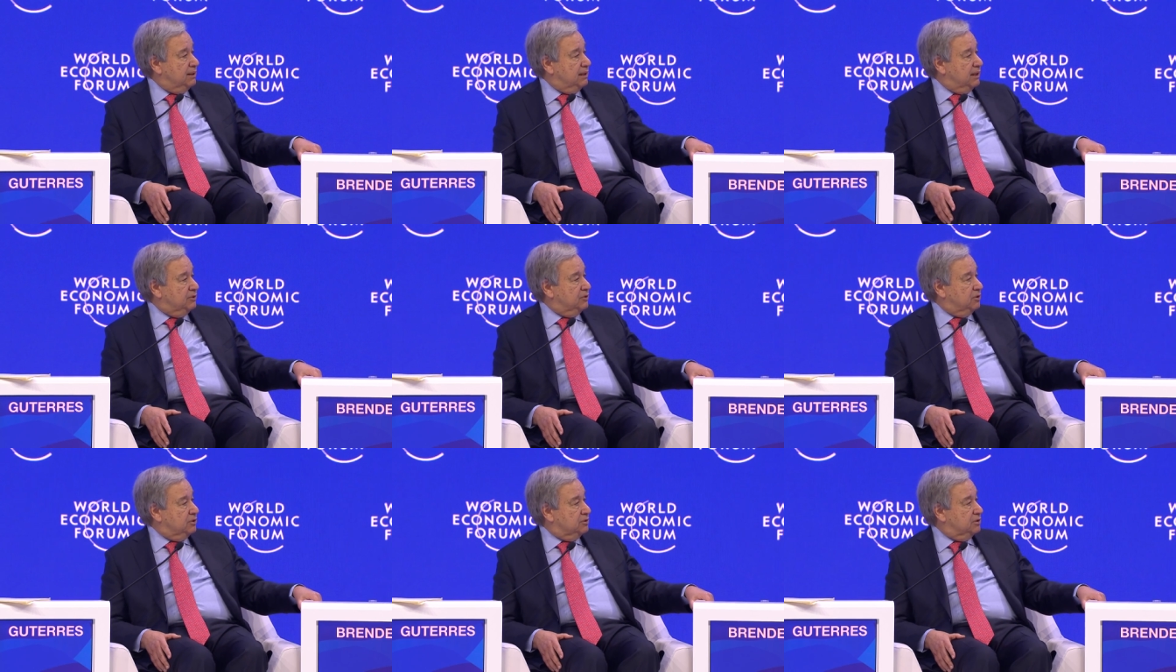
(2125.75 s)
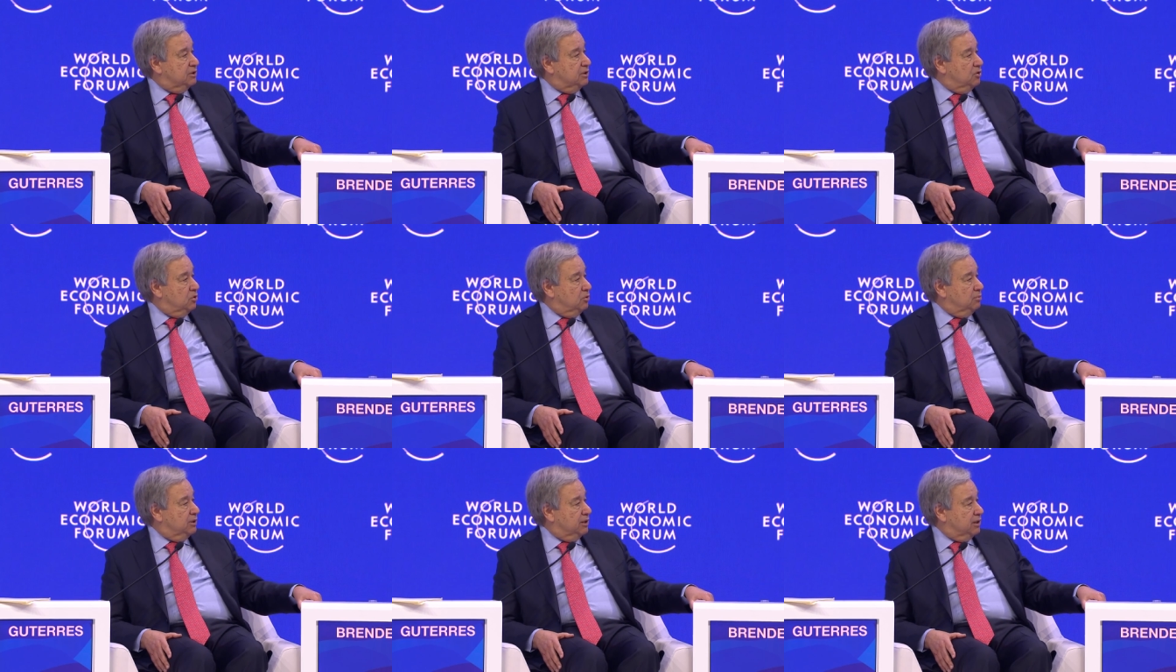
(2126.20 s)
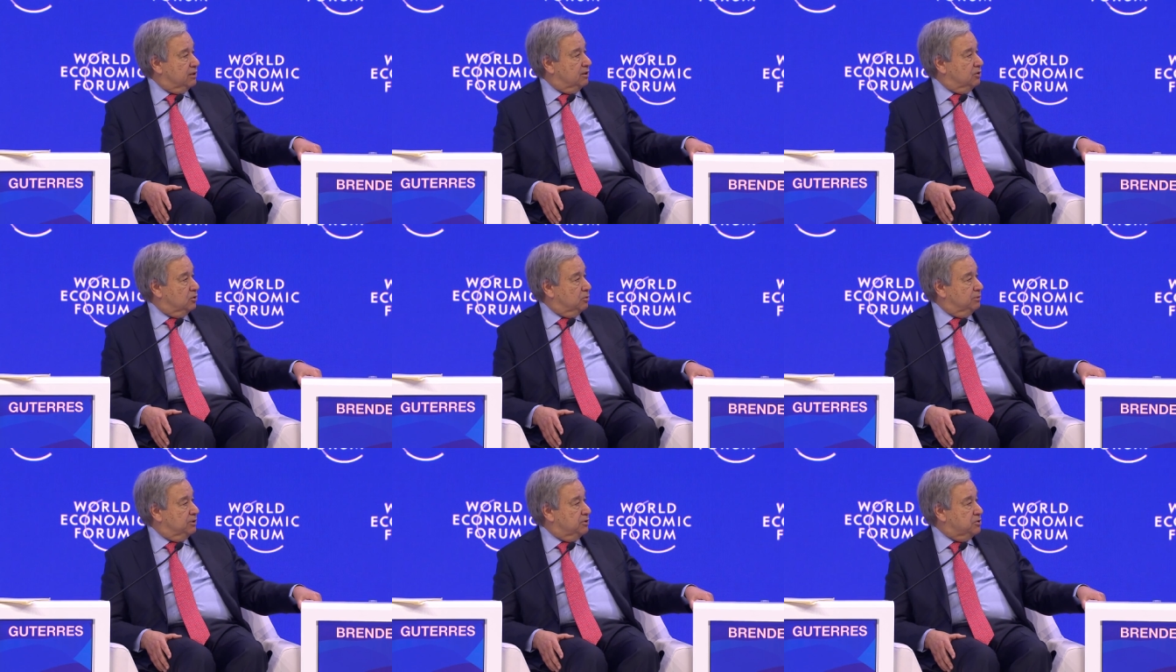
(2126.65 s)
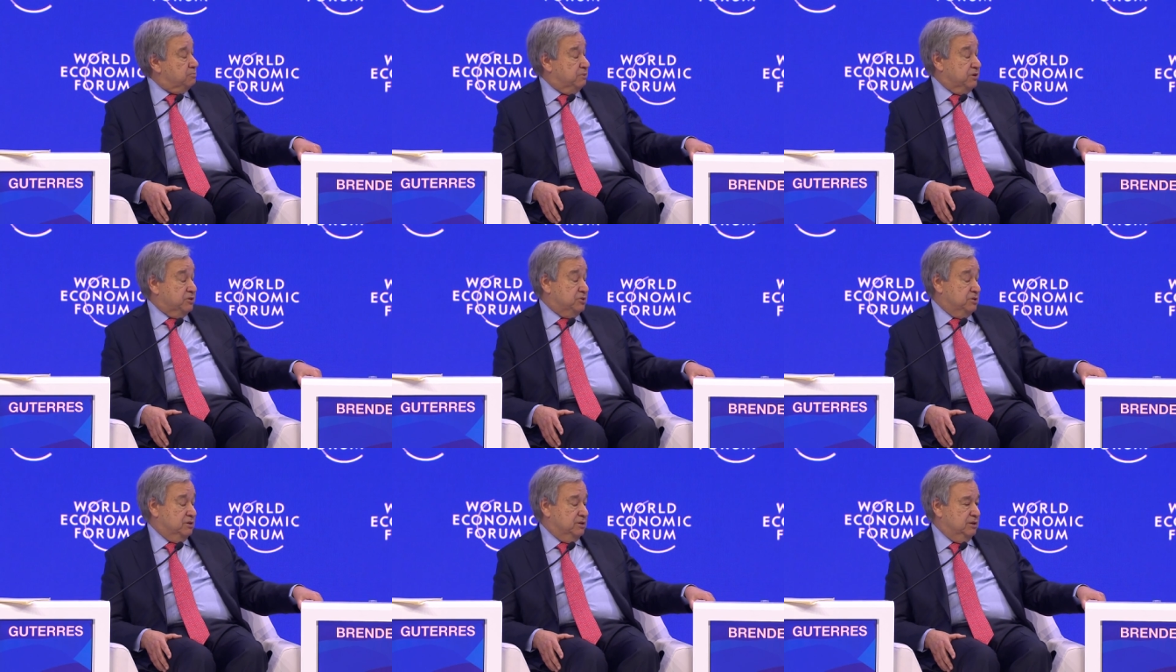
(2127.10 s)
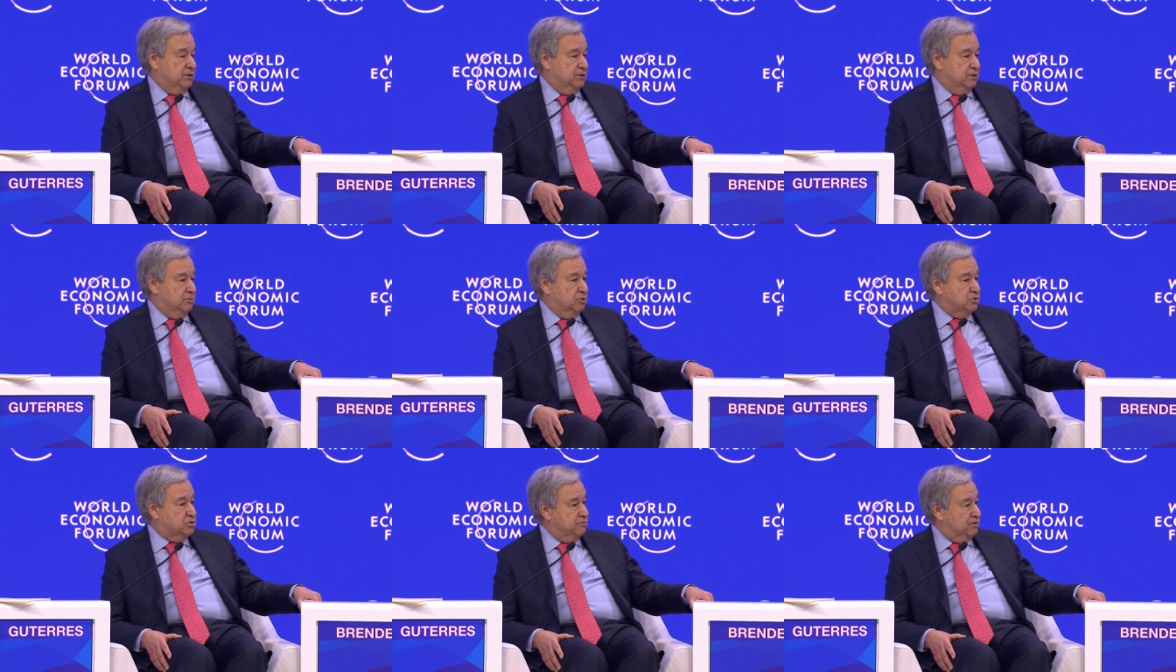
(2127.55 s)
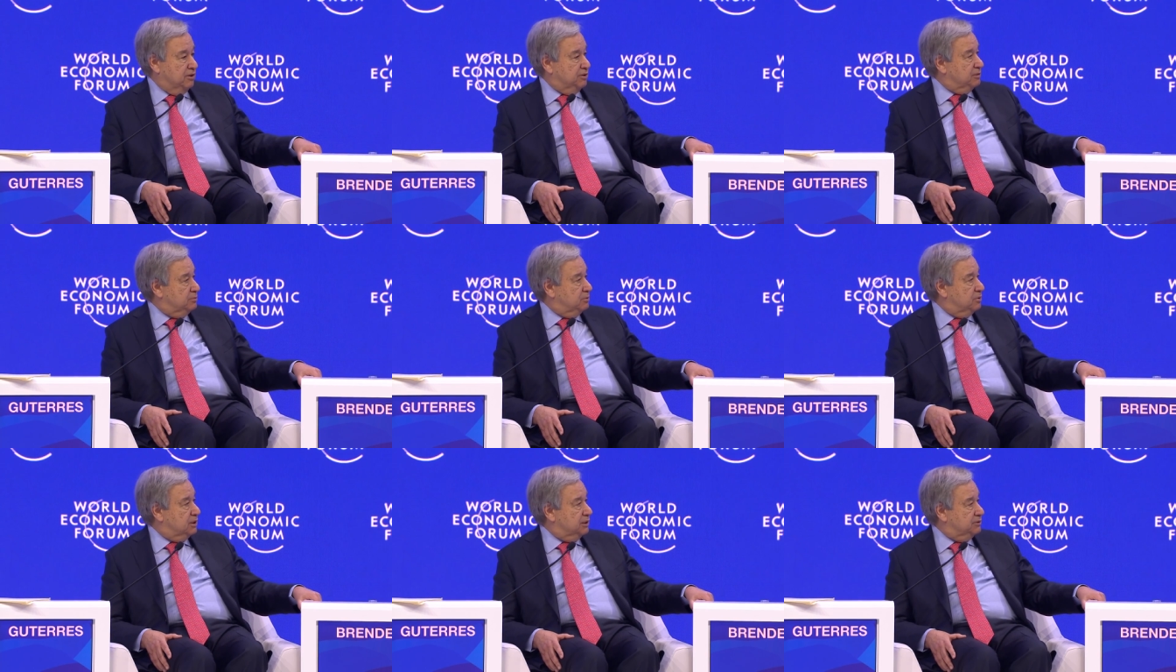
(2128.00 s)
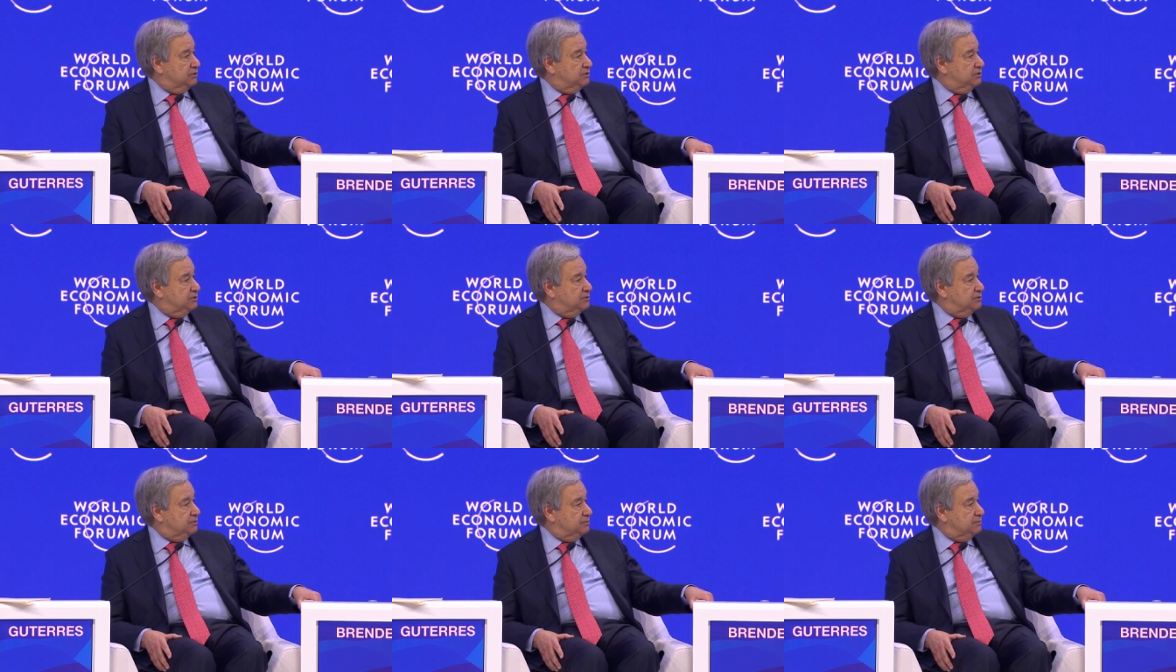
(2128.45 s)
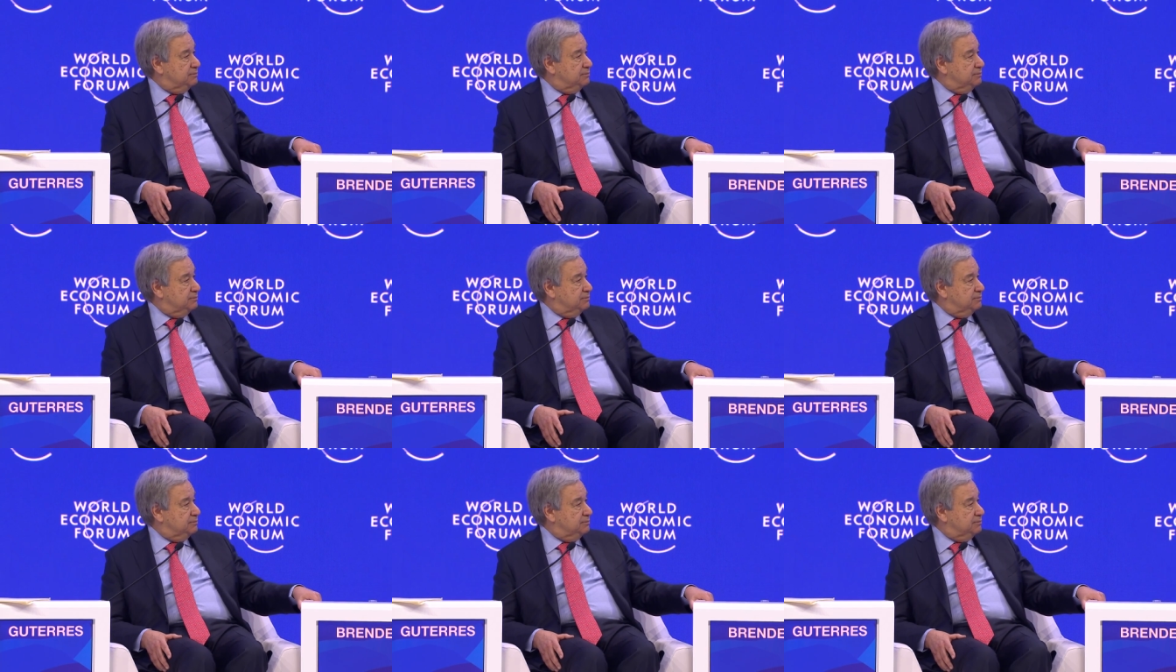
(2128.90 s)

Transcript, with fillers: and on the global economy, especially in the most vulnerable countries.